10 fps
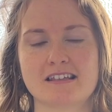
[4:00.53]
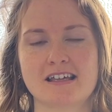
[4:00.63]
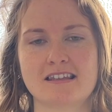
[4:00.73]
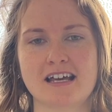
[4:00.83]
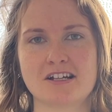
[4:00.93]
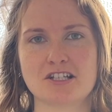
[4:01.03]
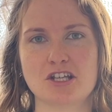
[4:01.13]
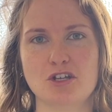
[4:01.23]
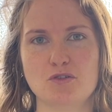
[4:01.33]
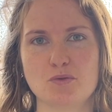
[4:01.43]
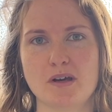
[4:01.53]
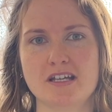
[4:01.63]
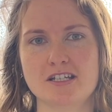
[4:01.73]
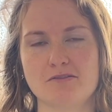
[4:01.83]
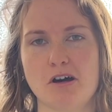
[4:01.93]
that is a huge way
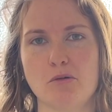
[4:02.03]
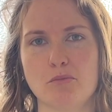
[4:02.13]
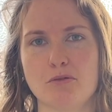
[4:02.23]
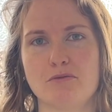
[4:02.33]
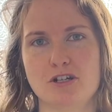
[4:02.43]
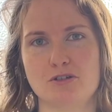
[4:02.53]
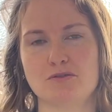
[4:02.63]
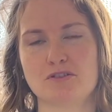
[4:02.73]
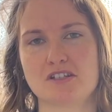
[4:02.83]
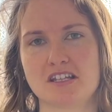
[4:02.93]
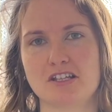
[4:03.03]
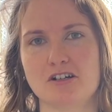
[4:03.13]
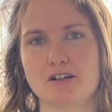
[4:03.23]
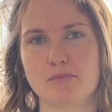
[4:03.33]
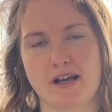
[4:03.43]
to help reduce
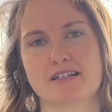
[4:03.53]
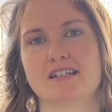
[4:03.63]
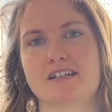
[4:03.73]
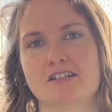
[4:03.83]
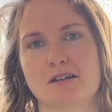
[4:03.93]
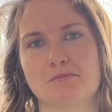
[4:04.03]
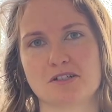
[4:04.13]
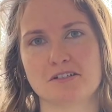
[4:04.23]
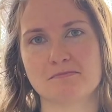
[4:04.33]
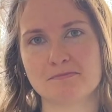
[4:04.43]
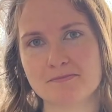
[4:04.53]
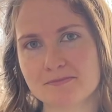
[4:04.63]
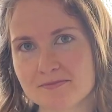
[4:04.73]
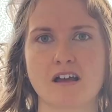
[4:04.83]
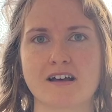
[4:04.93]
your plastic consumption.
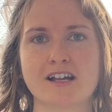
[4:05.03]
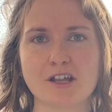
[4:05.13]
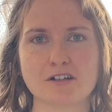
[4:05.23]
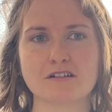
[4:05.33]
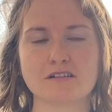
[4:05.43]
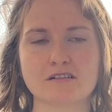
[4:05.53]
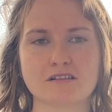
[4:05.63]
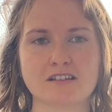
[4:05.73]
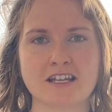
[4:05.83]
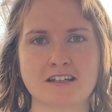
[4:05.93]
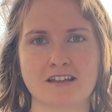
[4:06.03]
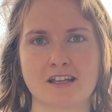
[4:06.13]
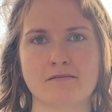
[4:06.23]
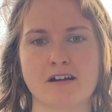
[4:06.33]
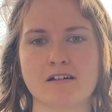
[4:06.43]
Another thing to think
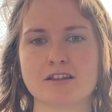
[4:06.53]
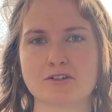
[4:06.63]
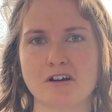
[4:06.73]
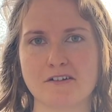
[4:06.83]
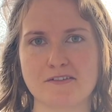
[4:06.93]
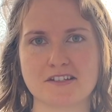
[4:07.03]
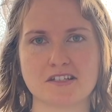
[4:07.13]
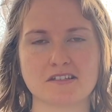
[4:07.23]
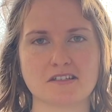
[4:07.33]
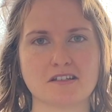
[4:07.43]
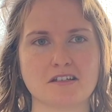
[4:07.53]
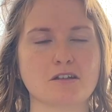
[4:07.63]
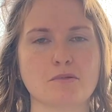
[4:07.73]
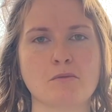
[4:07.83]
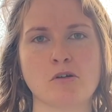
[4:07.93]
about through all of this is to
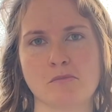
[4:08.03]
be more